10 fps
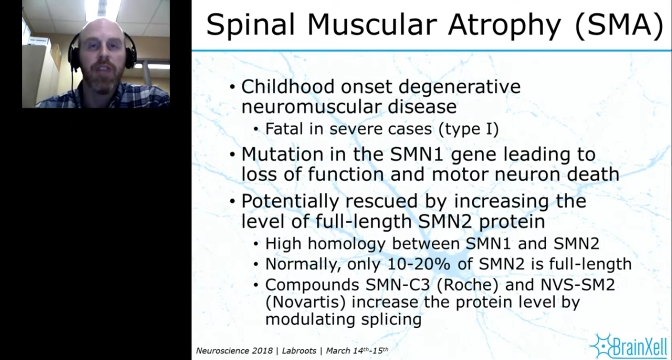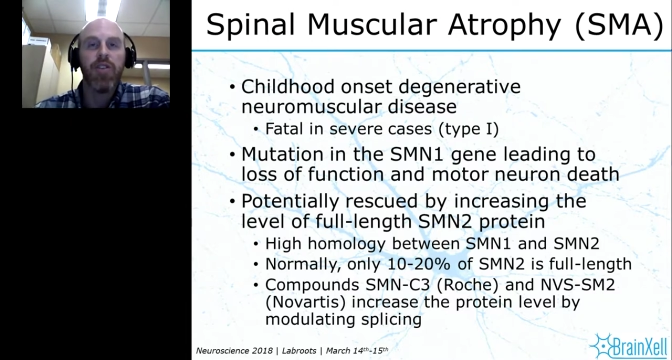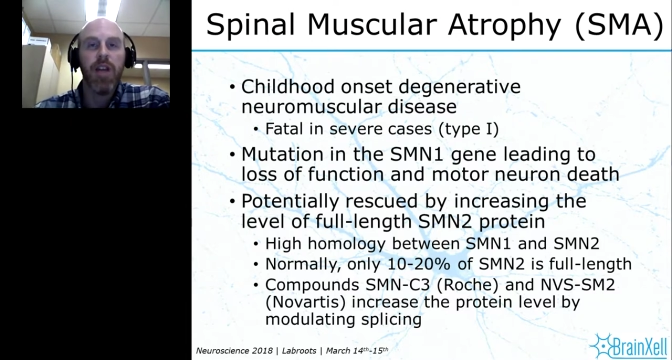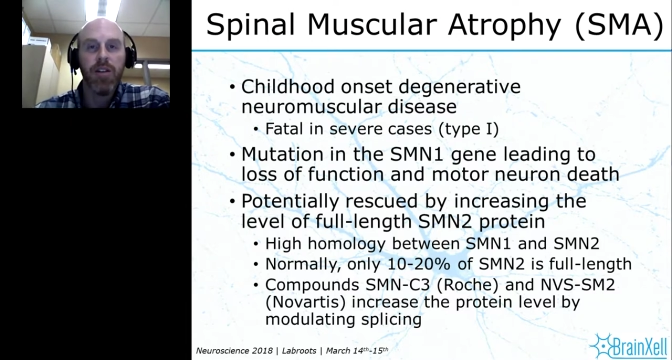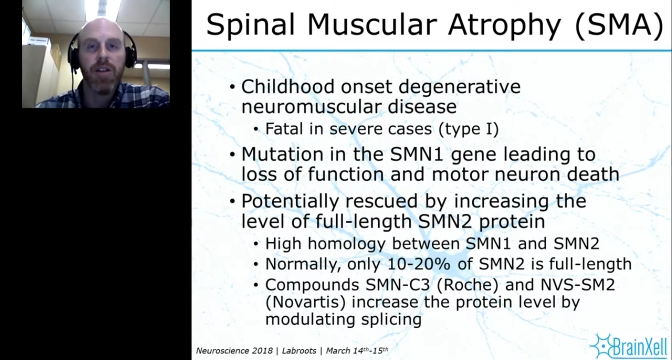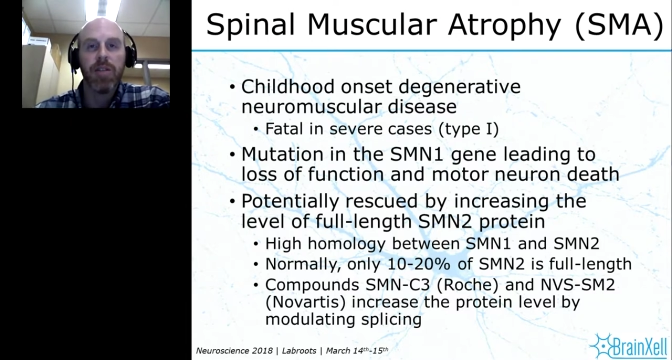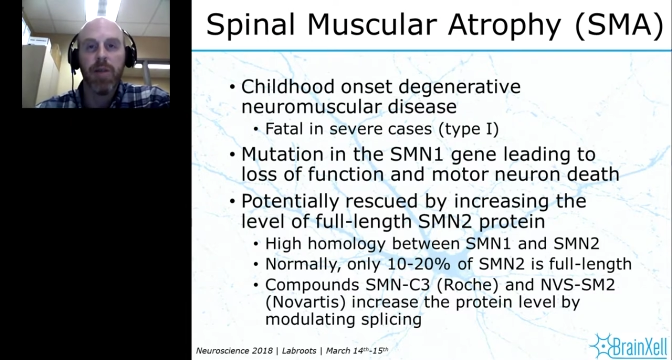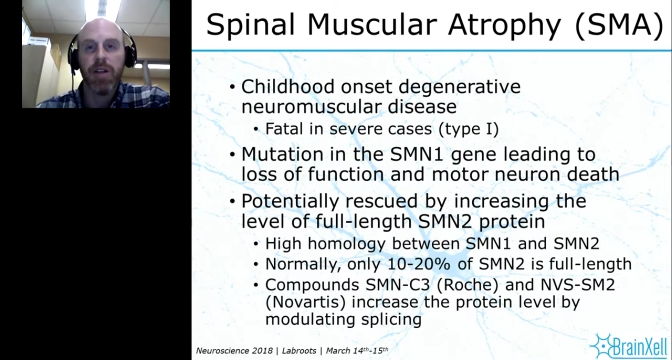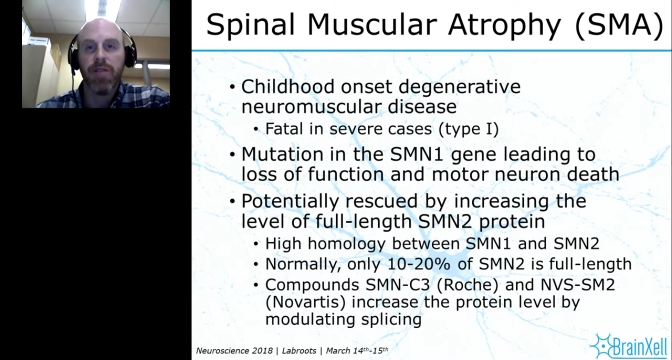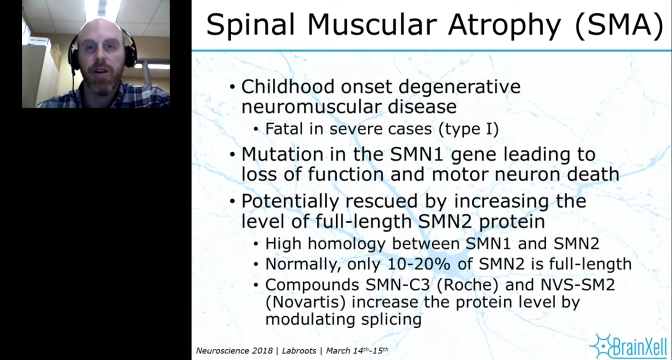changing the
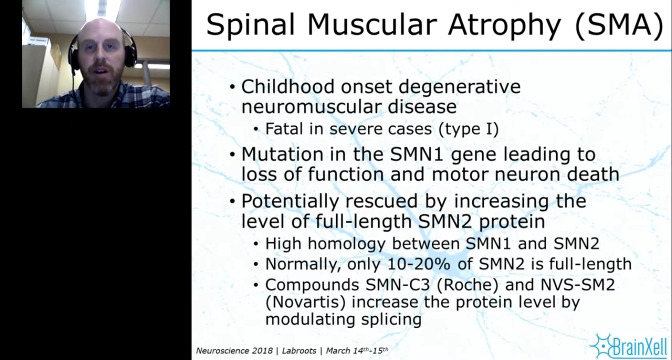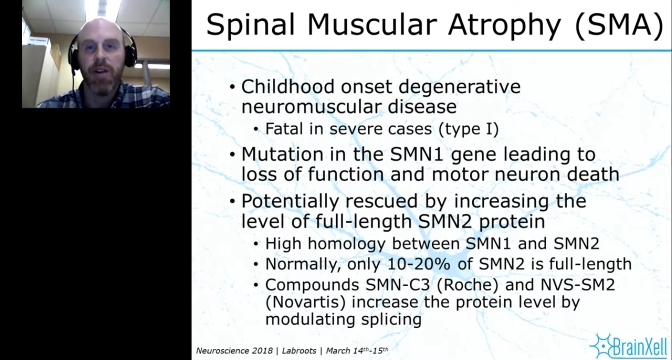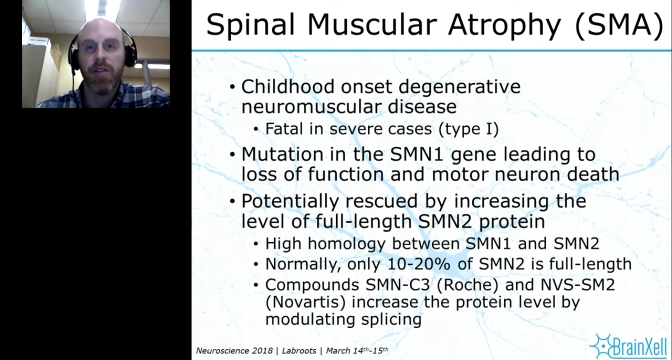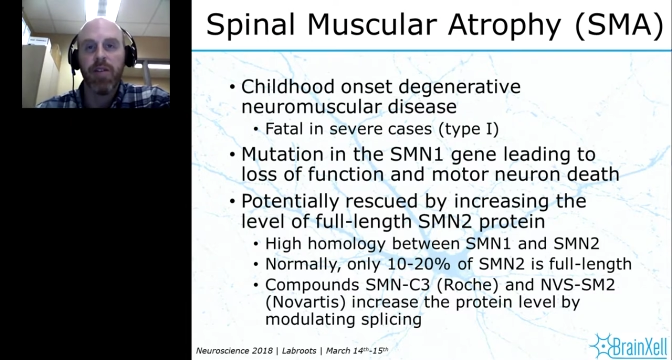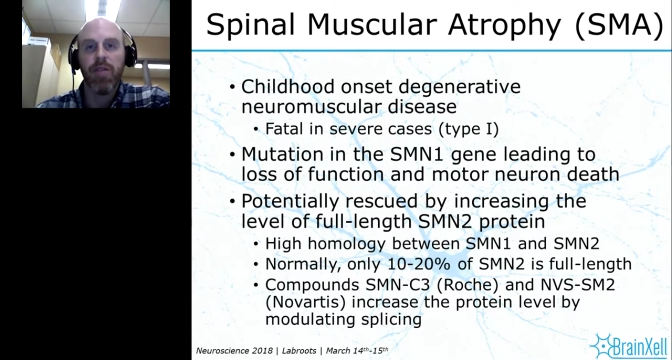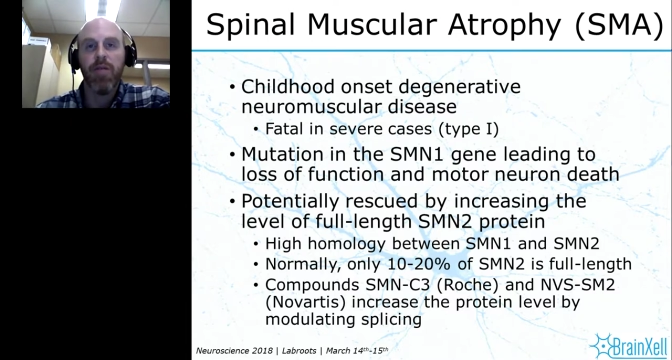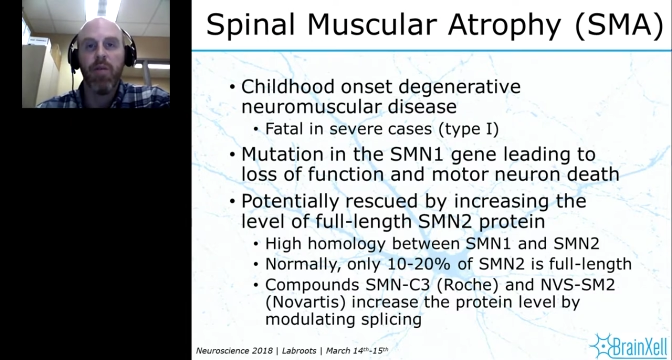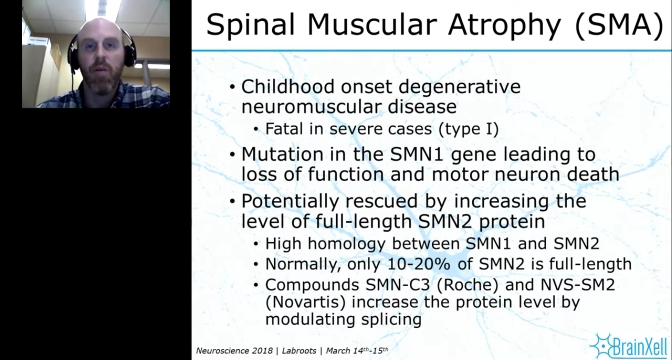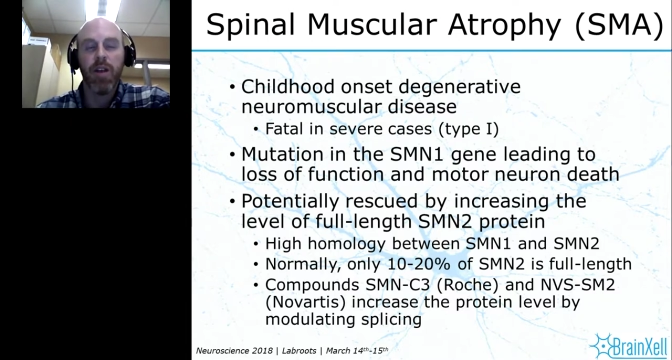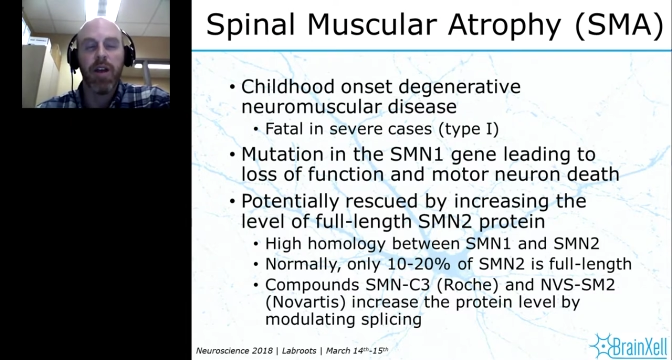splice variants
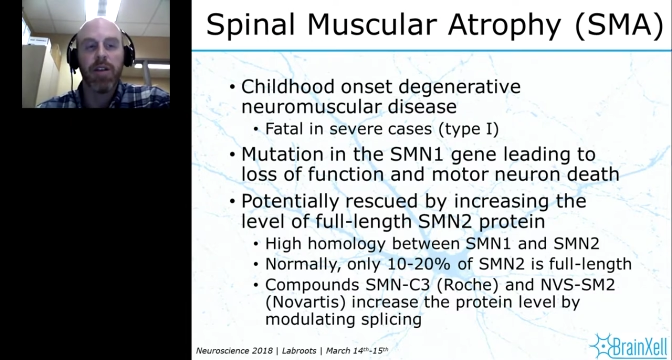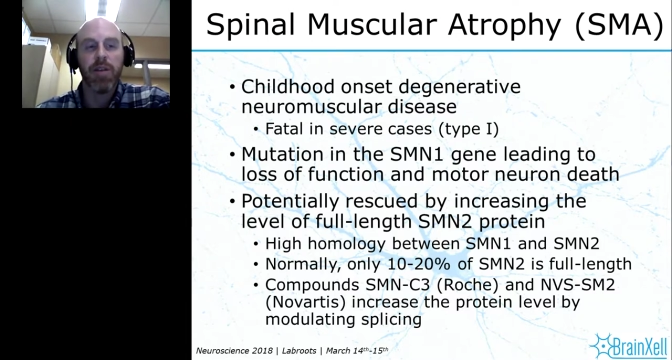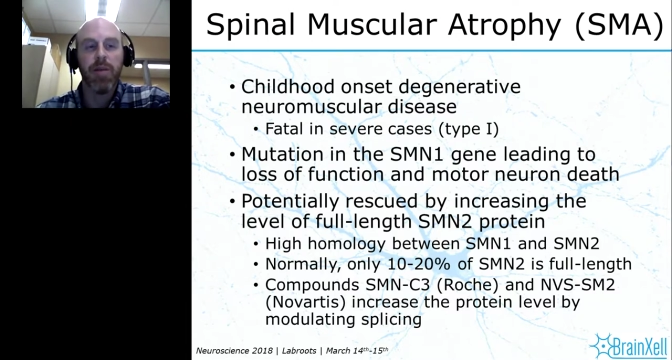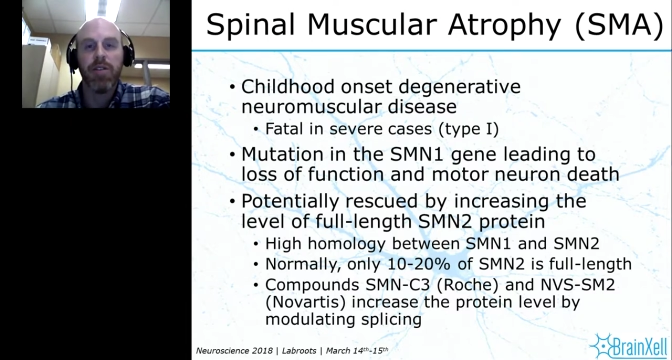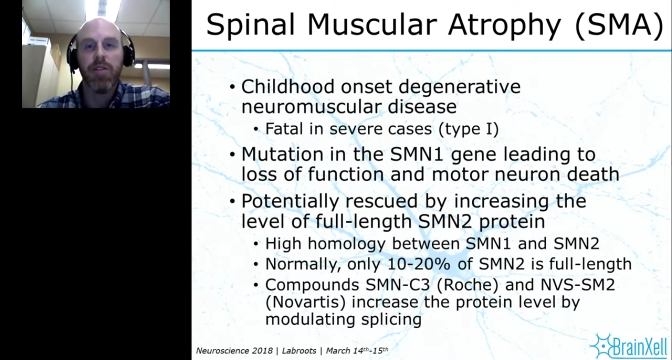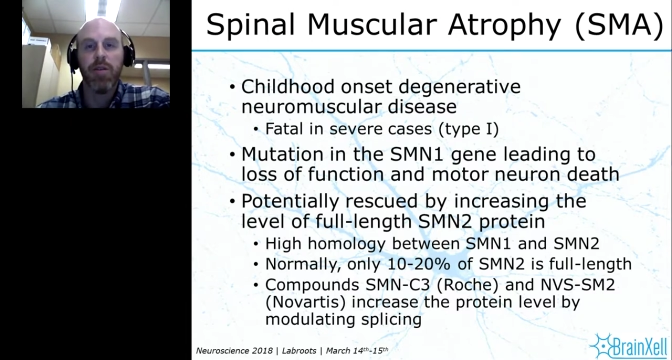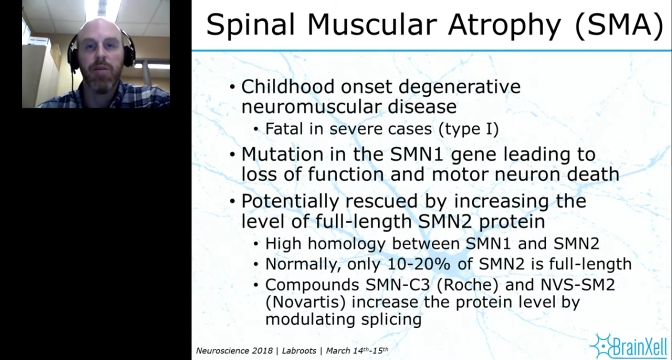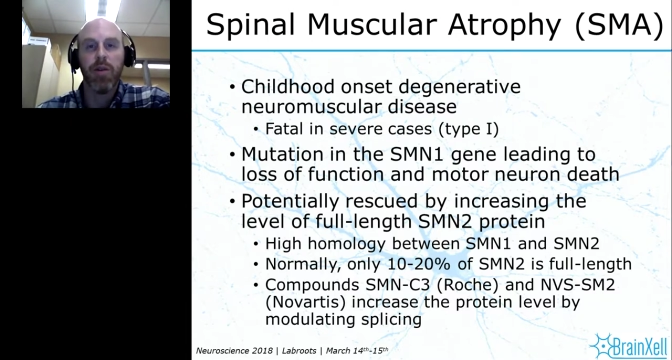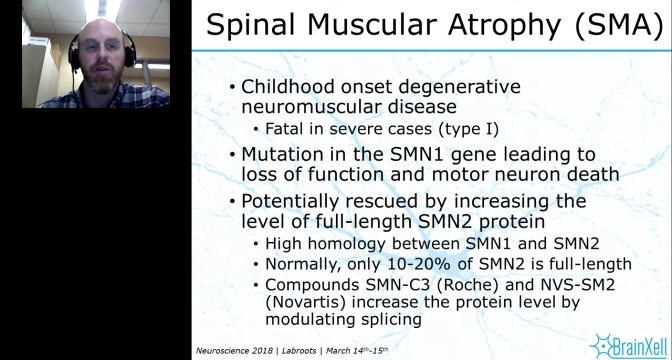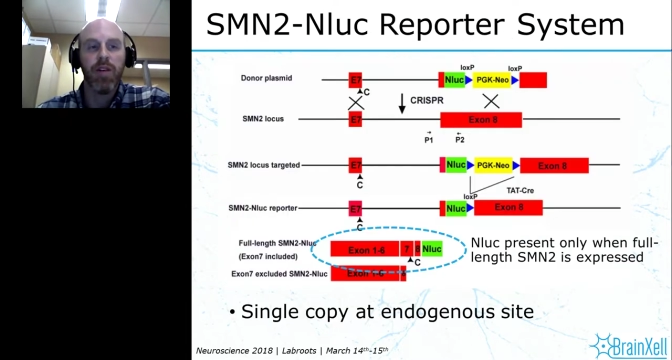for the SMN2
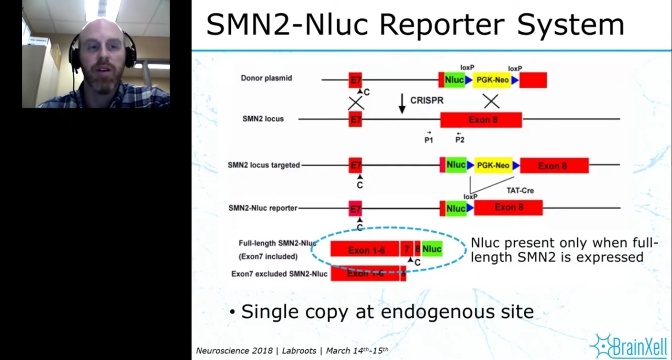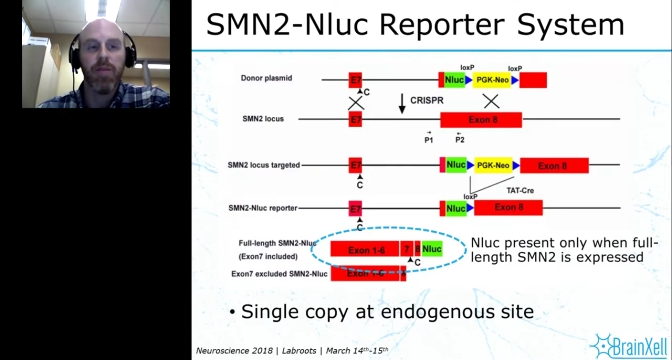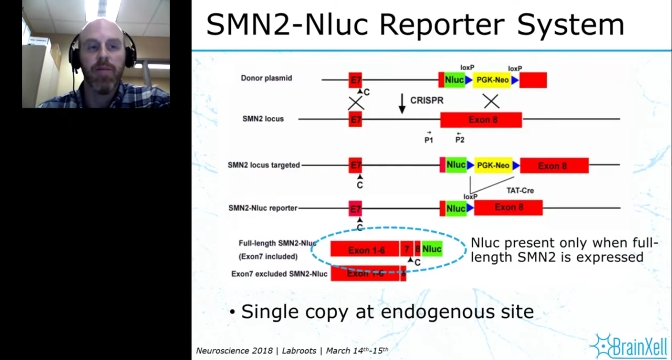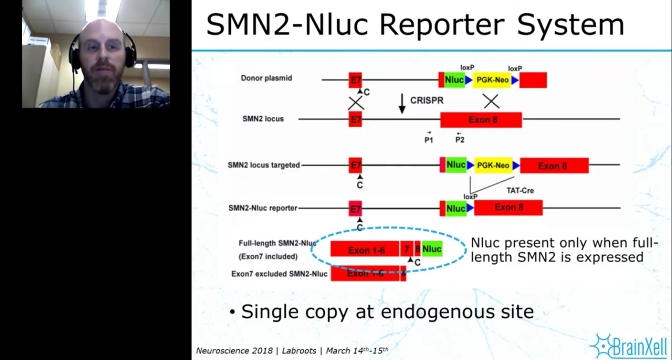protein.